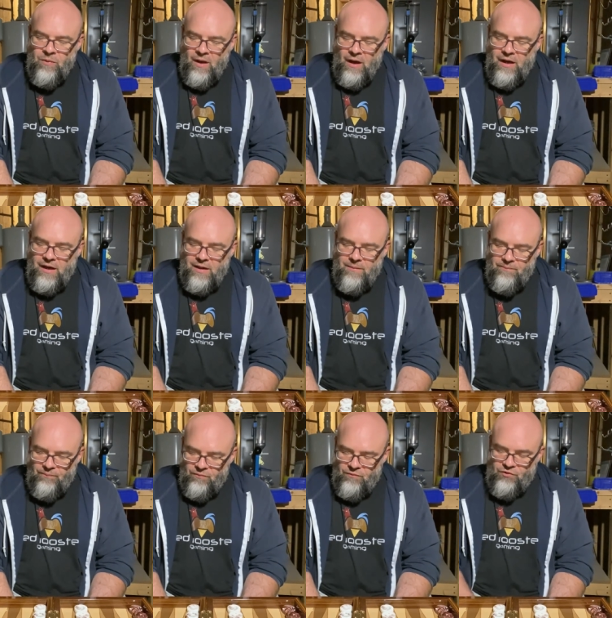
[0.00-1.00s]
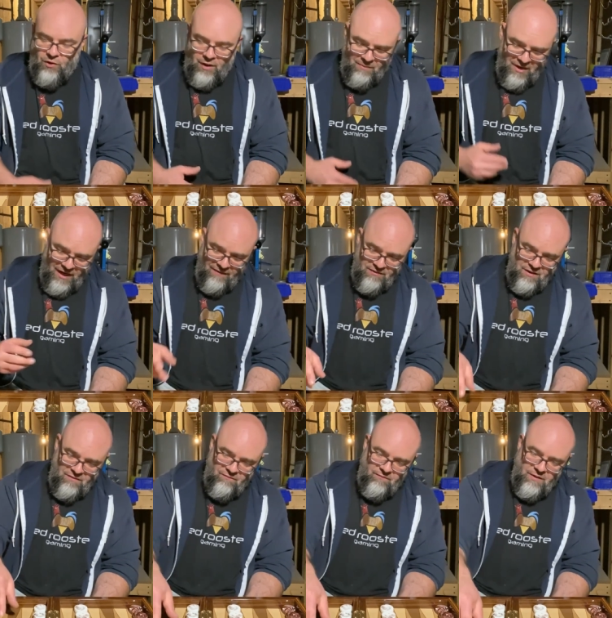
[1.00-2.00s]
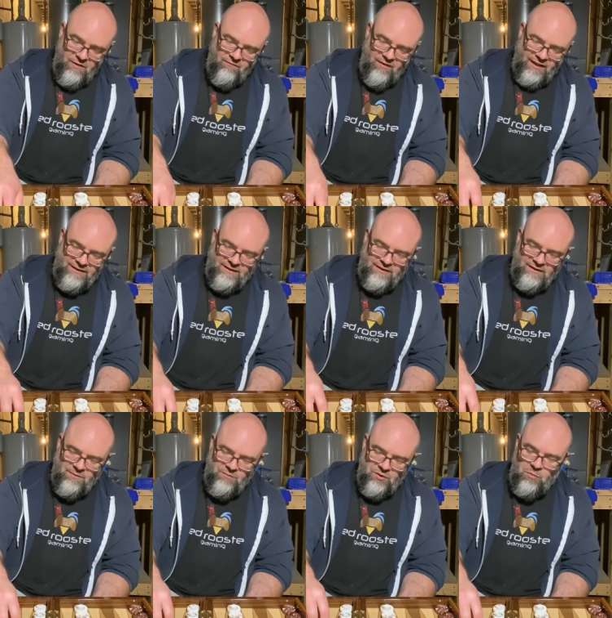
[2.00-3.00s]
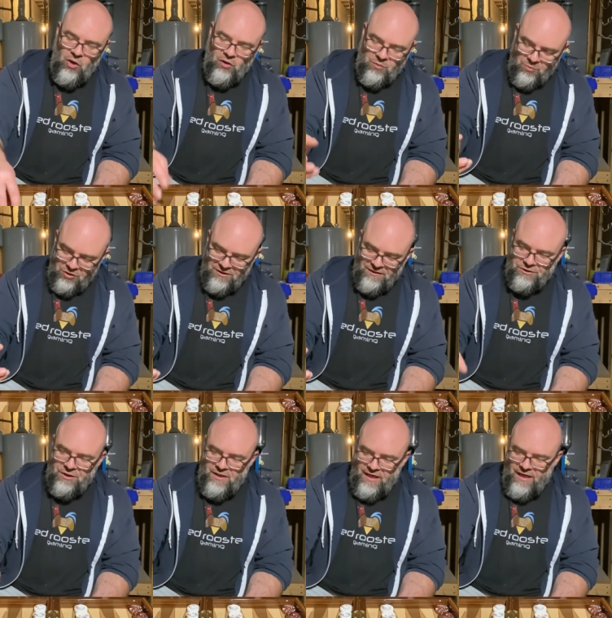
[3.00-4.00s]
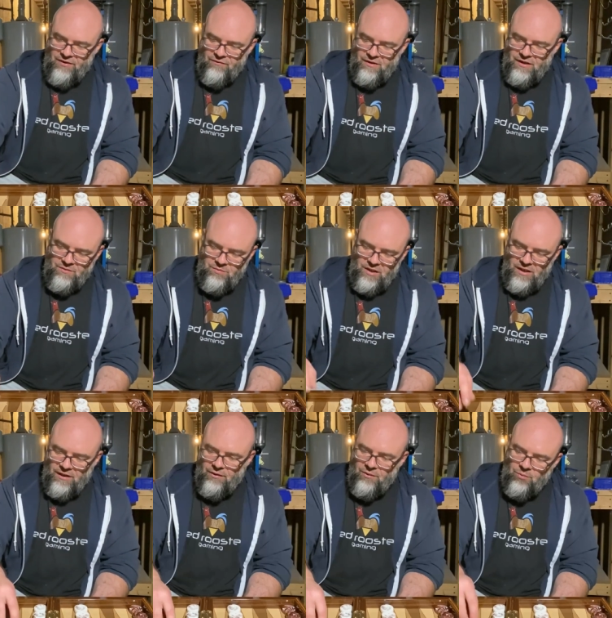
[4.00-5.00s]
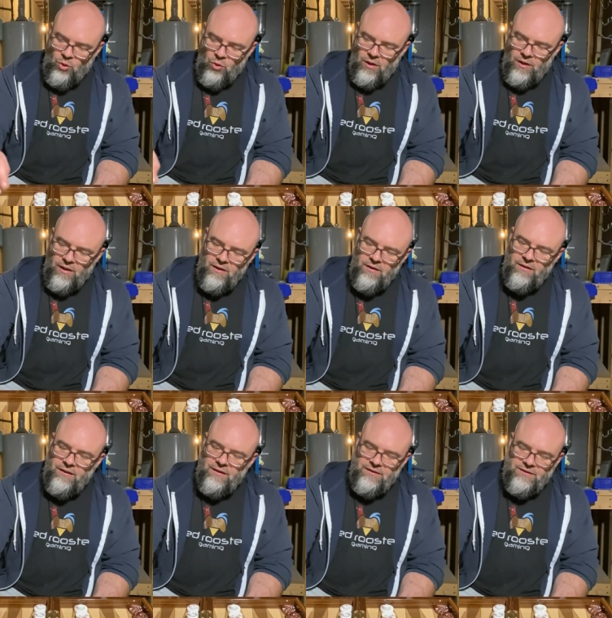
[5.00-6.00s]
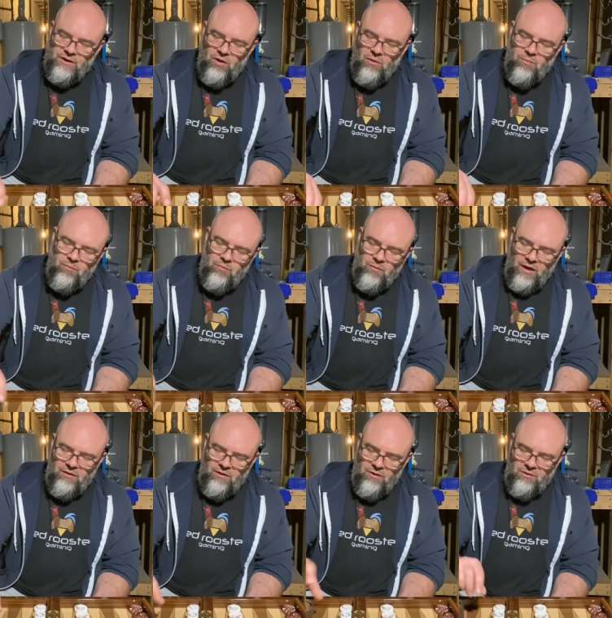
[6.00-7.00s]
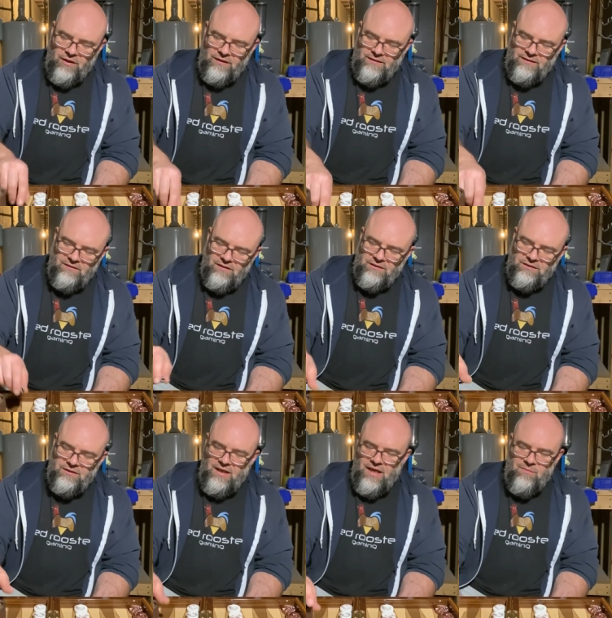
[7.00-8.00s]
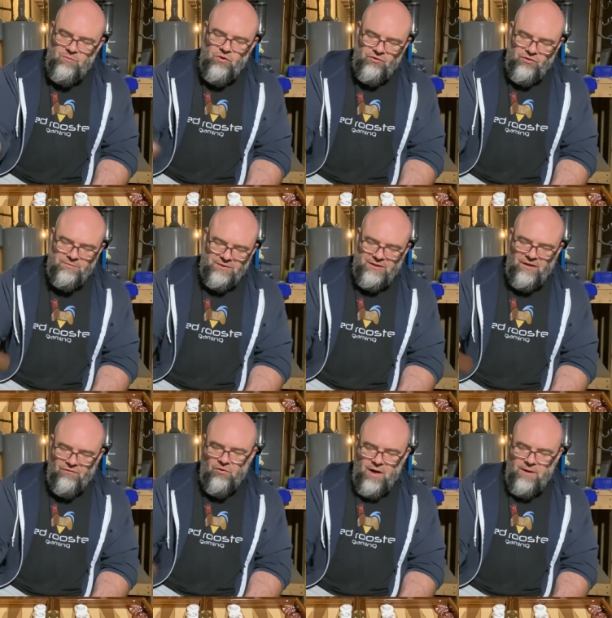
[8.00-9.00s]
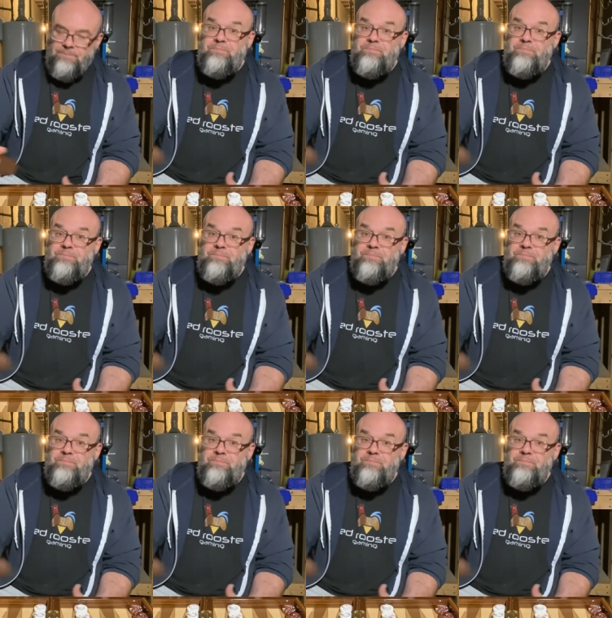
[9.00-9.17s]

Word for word: Um, so I may have to in invest in some smaller precision dice for this particular board. So I don't know, let's, let's just kind of move some stuff around.